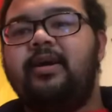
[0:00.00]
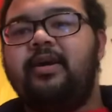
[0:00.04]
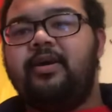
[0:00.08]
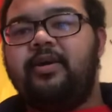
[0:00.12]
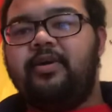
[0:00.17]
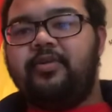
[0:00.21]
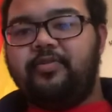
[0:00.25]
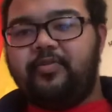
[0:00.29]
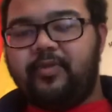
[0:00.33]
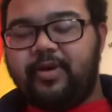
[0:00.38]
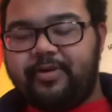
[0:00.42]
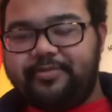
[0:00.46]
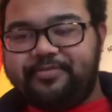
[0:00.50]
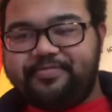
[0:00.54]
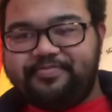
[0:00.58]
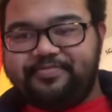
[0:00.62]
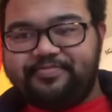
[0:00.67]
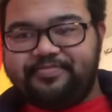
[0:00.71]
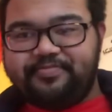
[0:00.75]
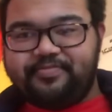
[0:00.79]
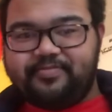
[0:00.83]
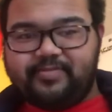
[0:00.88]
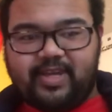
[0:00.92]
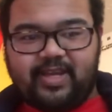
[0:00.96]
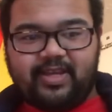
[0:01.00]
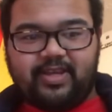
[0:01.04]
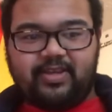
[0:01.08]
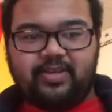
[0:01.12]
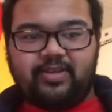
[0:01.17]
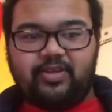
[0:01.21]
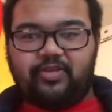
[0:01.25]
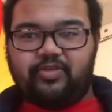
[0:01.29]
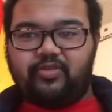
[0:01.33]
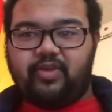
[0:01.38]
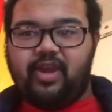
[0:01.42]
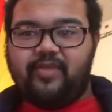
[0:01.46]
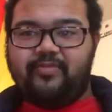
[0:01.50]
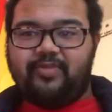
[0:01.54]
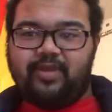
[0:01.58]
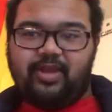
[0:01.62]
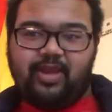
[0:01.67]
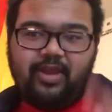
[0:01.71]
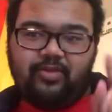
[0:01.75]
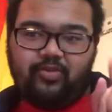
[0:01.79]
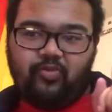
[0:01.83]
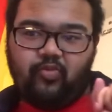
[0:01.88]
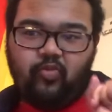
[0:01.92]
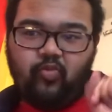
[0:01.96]
Well, I can describe it
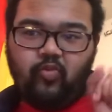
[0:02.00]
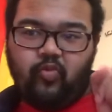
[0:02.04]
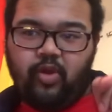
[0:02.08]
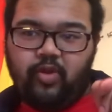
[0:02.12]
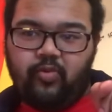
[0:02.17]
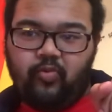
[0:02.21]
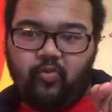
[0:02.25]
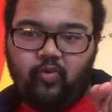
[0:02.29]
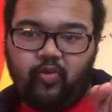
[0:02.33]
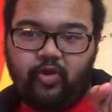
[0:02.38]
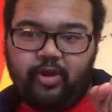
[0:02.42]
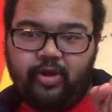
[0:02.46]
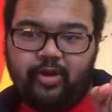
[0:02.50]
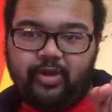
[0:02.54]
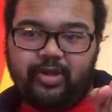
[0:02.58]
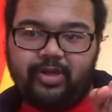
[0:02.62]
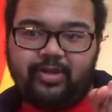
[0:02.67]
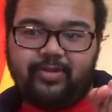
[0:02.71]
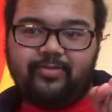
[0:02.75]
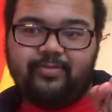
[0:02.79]
as one word.